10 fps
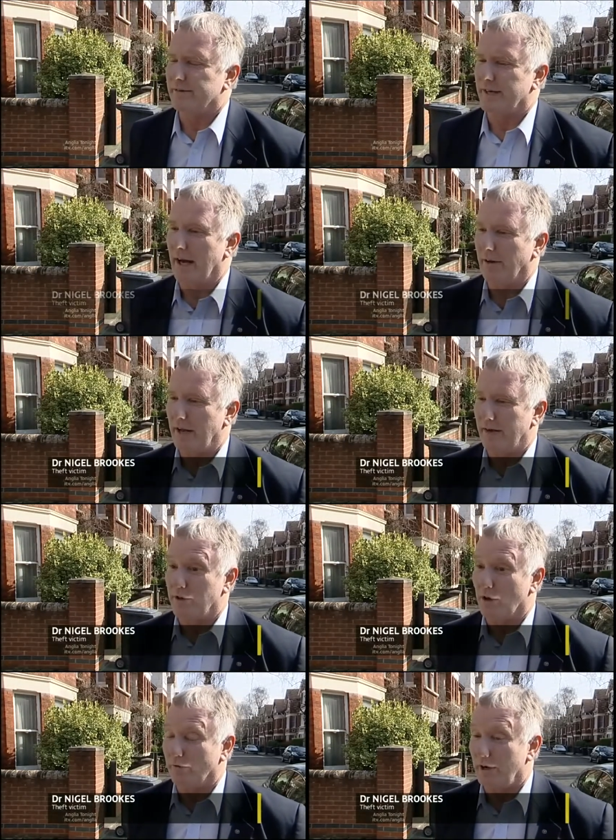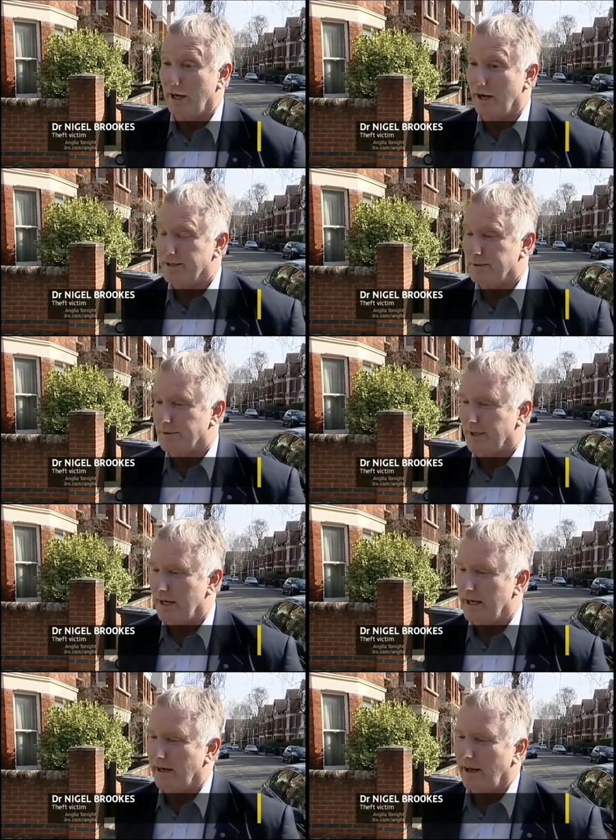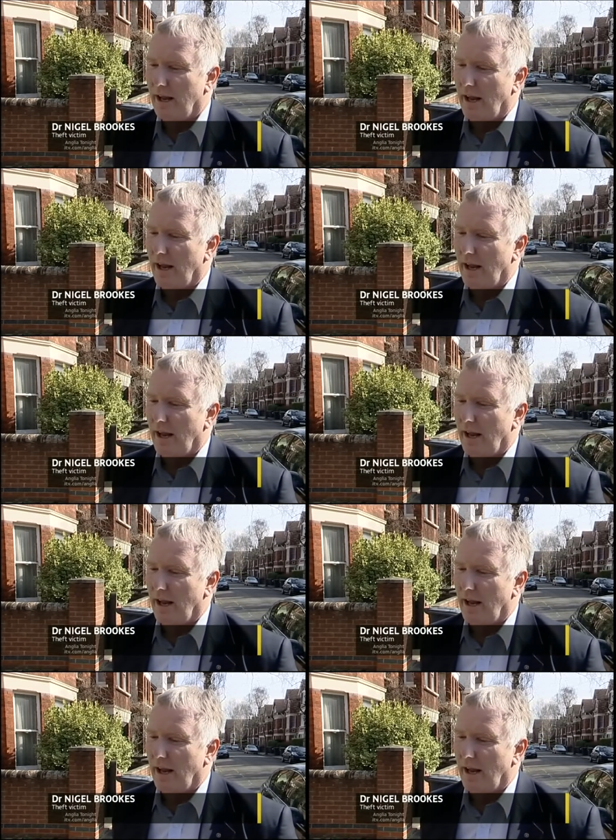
down, having not realised there was a leak.